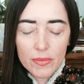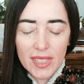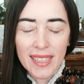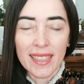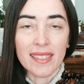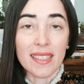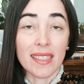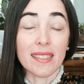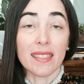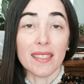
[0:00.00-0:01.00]
it gets
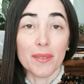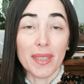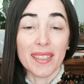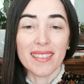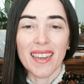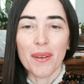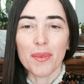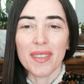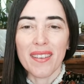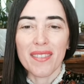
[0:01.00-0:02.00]
easier, but I
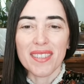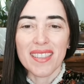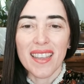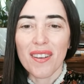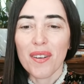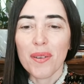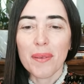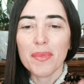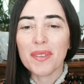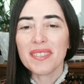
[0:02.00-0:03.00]
would never say, oh,
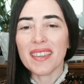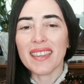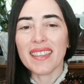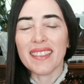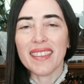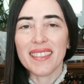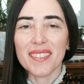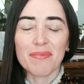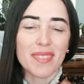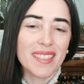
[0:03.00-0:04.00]
I'm, we're done
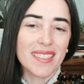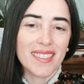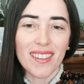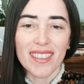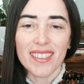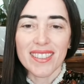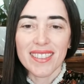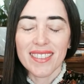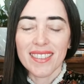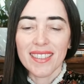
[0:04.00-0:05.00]
healing, all good.
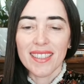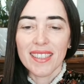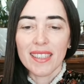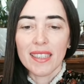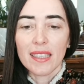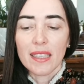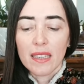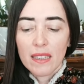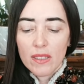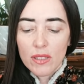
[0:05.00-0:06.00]

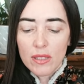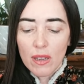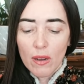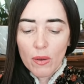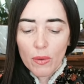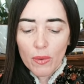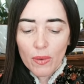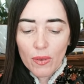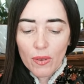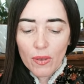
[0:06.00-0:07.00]
So
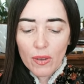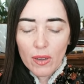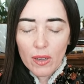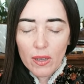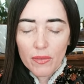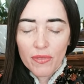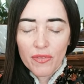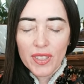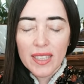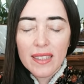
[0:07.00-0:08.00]

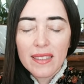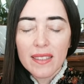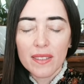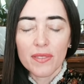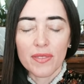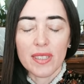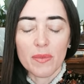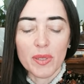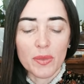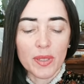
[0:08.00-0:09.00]
feel the difference
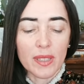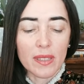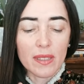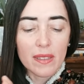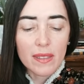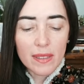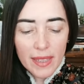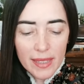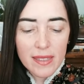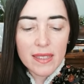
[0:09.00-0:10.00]
between
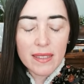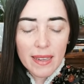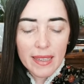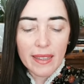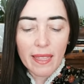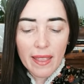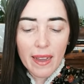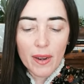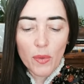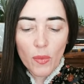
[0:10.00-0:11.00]
getting stuck in
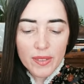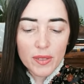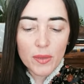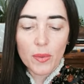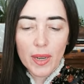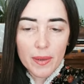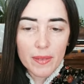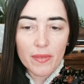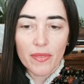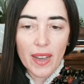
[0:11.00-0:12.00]
that
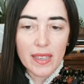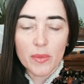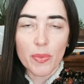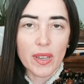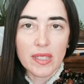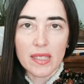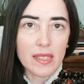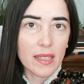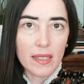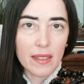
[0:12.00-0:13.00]
one-to-one fast
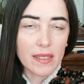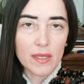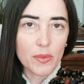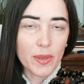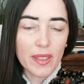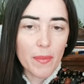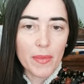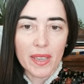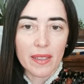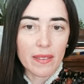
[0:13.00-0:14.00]
processing, this is what that
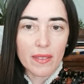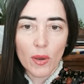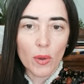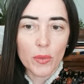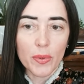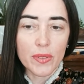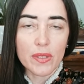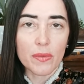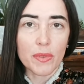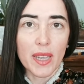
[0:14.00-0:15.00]
means, old
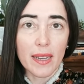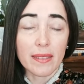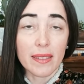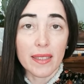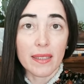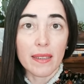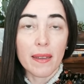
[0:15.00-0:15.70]
wounds reacting,